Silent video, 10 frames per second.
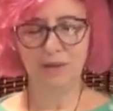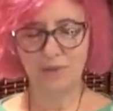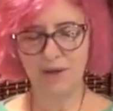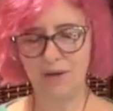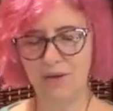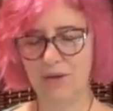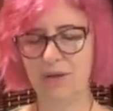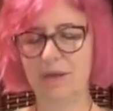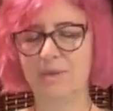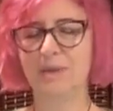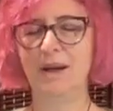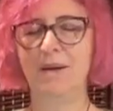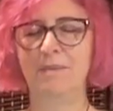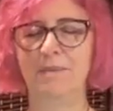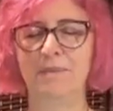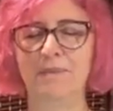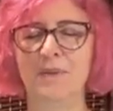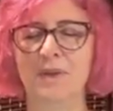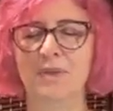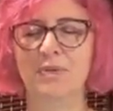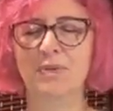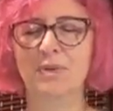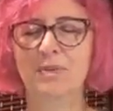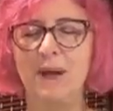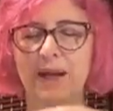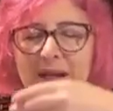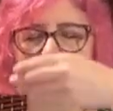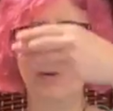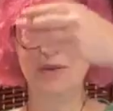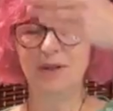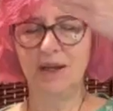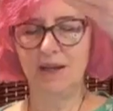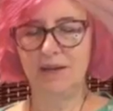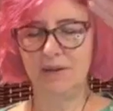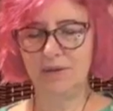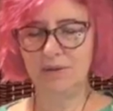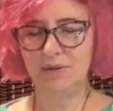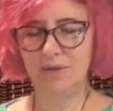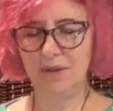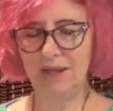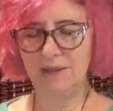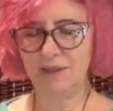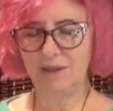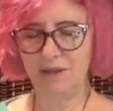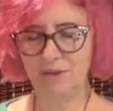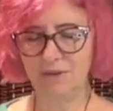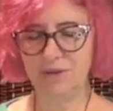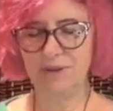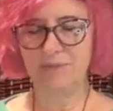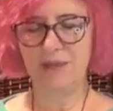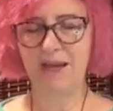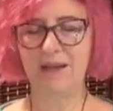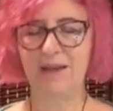way. Earth comes up through your body, out your head, to the ends of the universe and back.